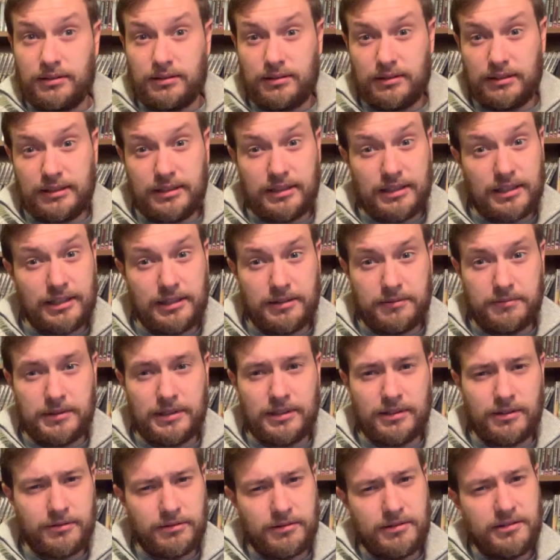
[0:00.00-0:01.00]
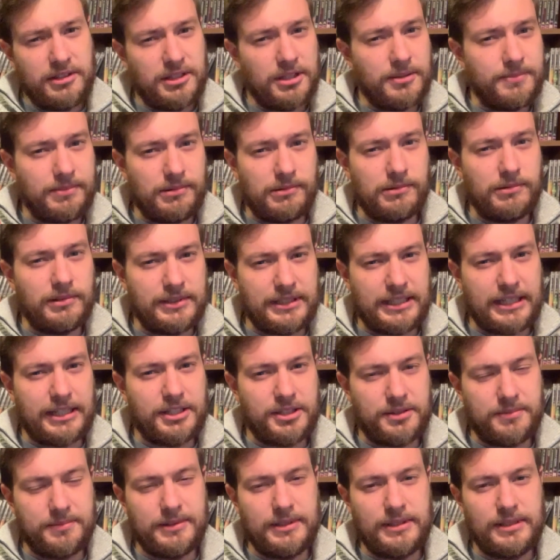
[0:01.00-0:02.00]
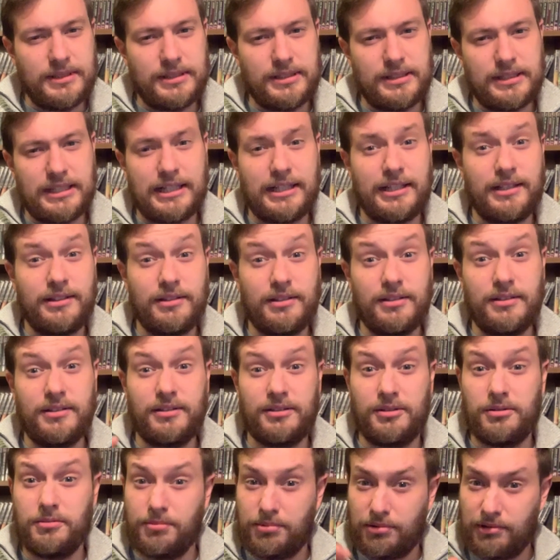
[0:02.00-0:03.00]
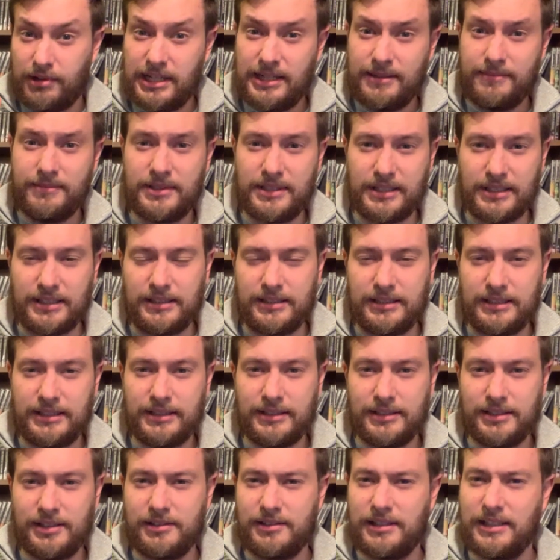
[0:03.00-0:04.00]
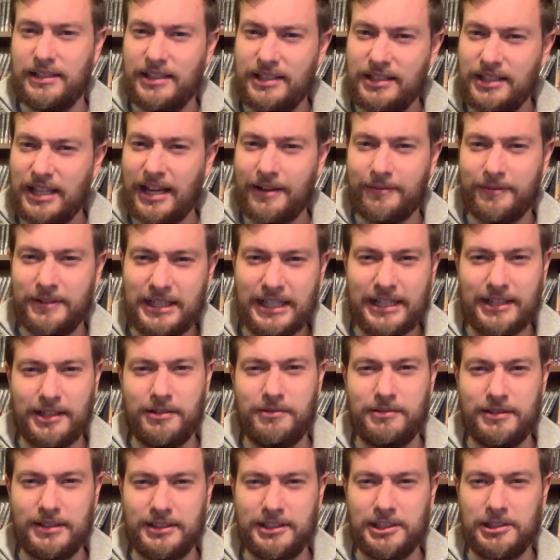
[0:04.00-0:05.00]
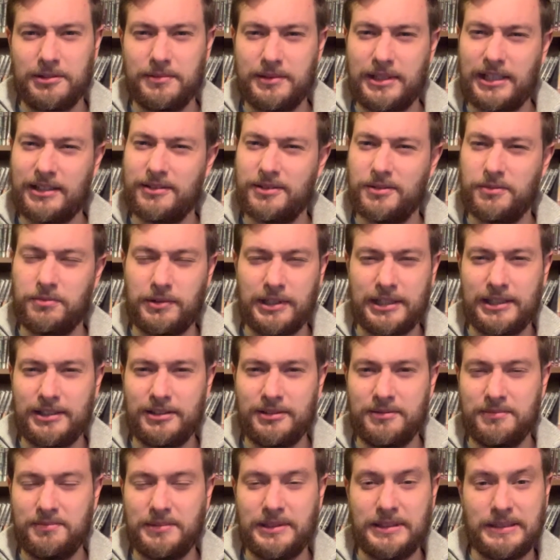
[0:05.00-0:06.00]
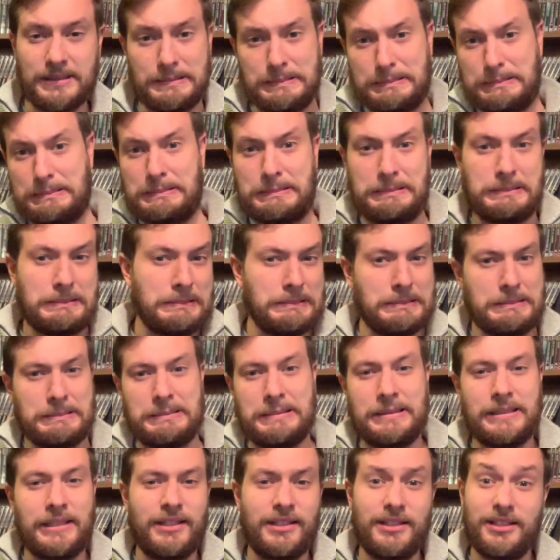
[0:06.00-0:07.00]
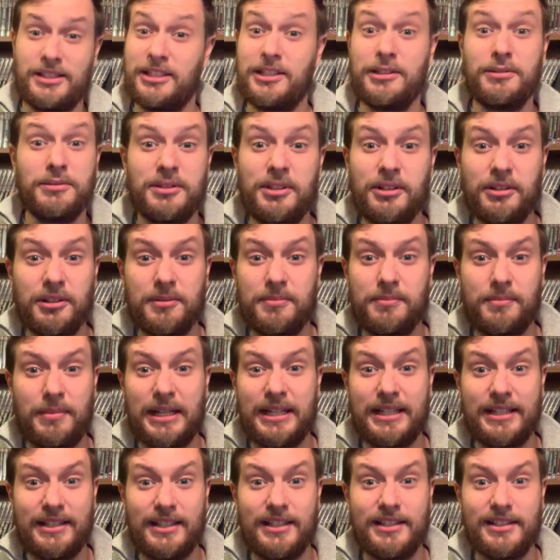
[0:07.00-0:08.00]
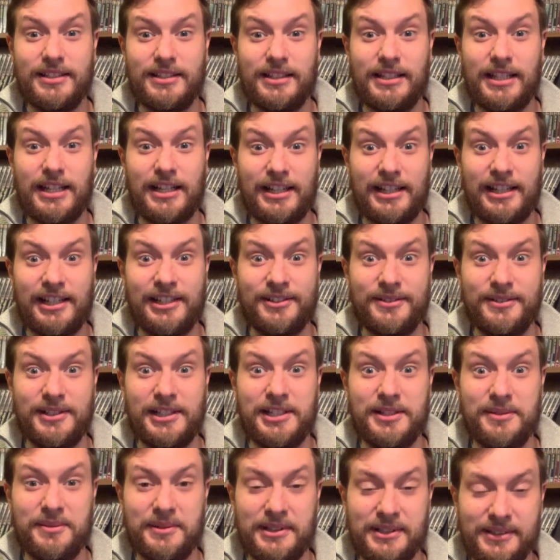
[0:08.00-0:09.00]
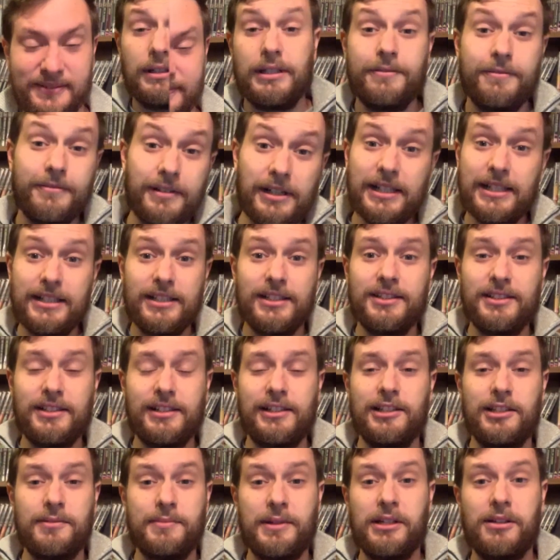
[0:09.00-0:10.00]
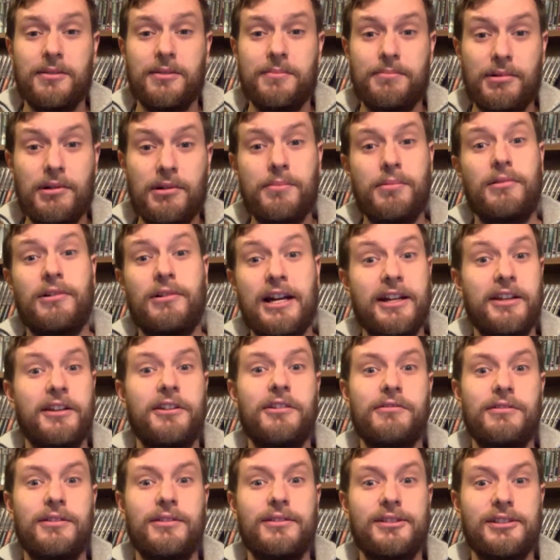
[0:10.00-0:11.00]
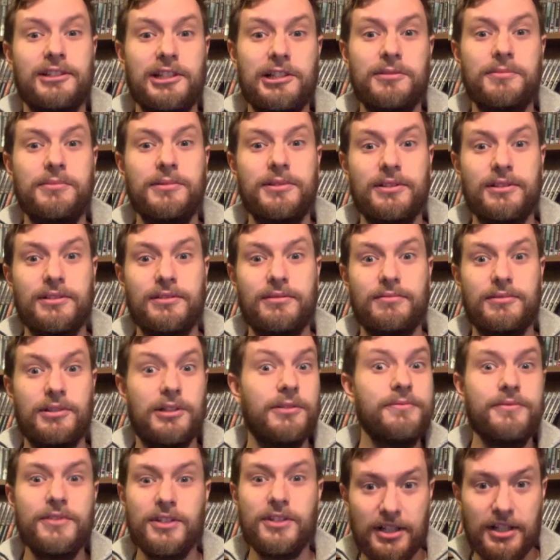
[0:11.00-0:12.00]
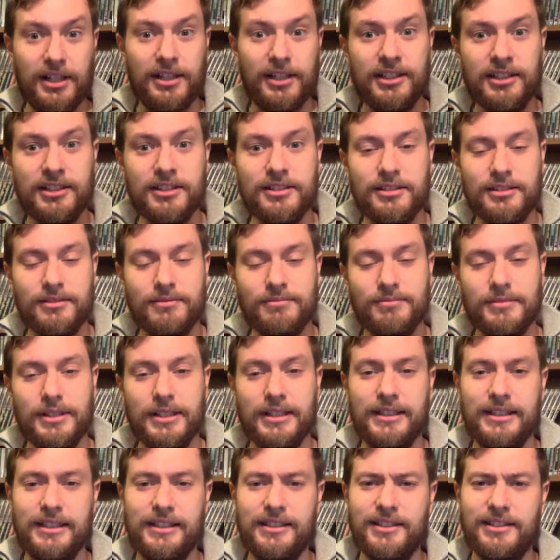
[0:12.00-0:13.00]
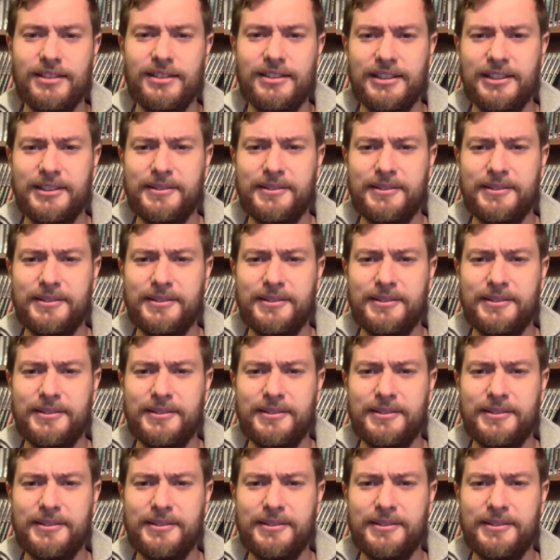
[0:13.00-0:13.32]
a Dalek with the Crucible attachment, and the Supreme Dalek. So they did have the accurate sculpt there as well, but still took them many years to get it out anyway. They finally decided to make a proper accurate sculpt of the Daleks, and